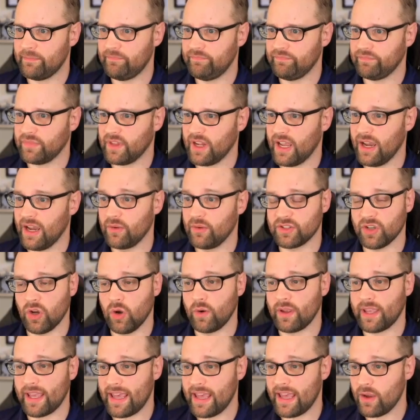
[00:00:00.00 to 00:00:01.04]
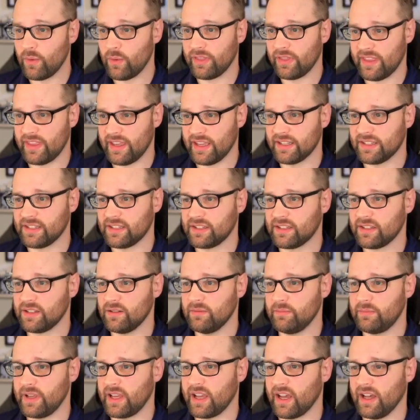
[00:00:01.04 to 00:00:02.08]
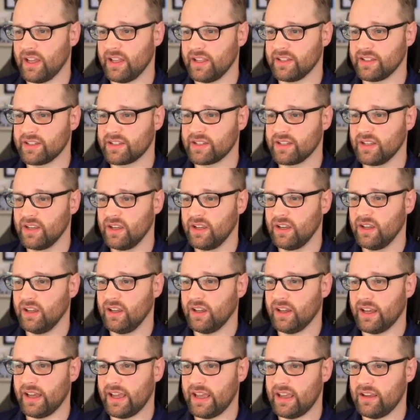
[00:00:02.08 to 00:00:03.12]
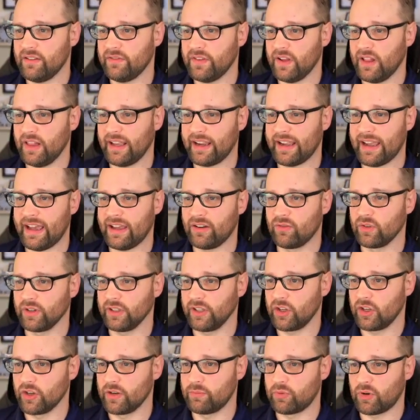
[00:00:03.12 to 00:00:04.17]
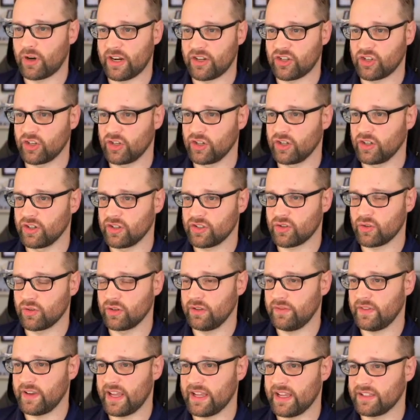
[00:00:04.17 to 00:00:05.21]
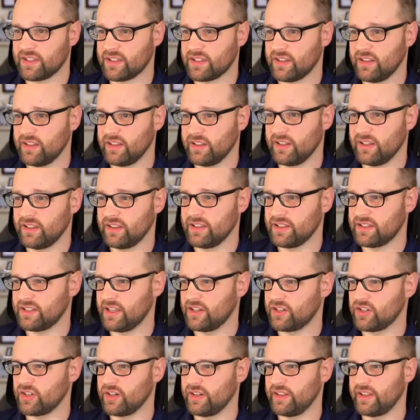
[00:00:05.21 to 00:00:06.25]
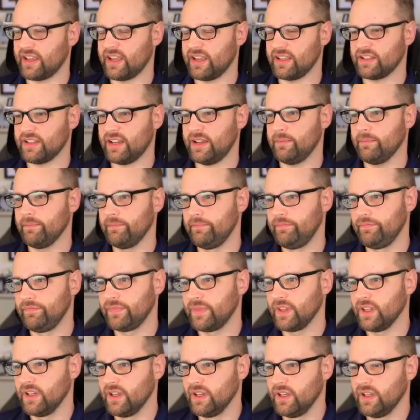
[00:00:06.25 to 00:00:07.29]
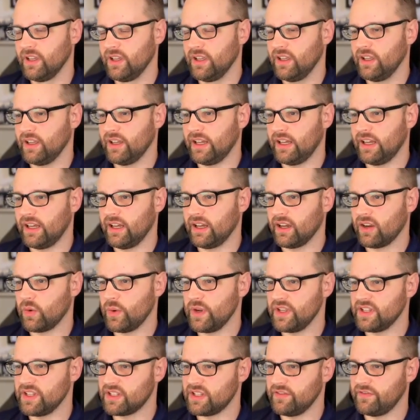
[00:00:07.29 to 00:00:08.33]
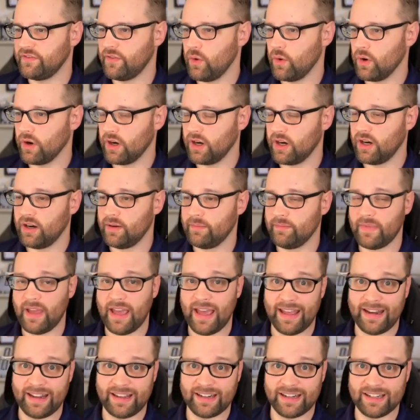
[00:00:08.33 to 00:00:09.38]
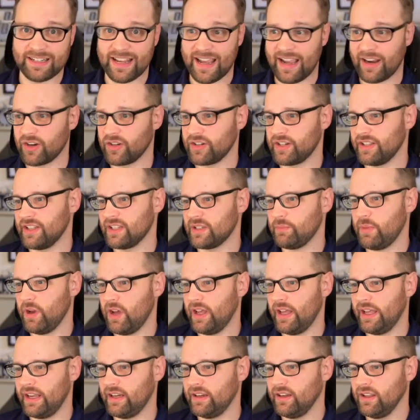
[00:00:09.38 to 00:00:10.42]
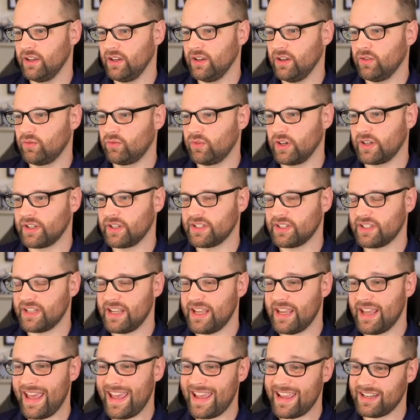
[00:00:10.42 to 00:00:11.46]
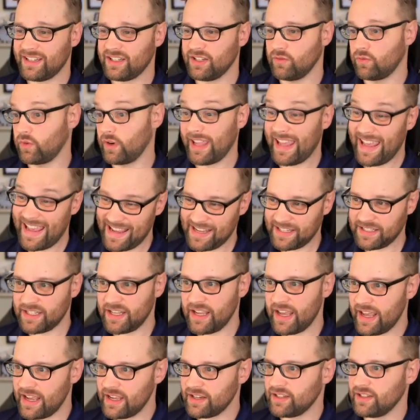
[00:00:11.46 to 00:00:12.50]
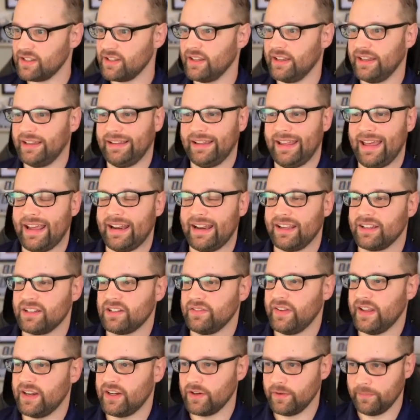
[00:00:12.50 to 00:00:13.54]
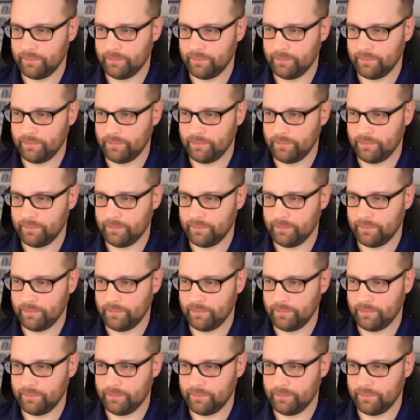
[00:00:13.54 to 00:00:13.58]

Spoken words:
I was okay with this because I felt like I had really good pressure sort of against the center and the king side. Queen c4, adding an attacker to this pawn. Rook c8, rook a c8, adding a defender.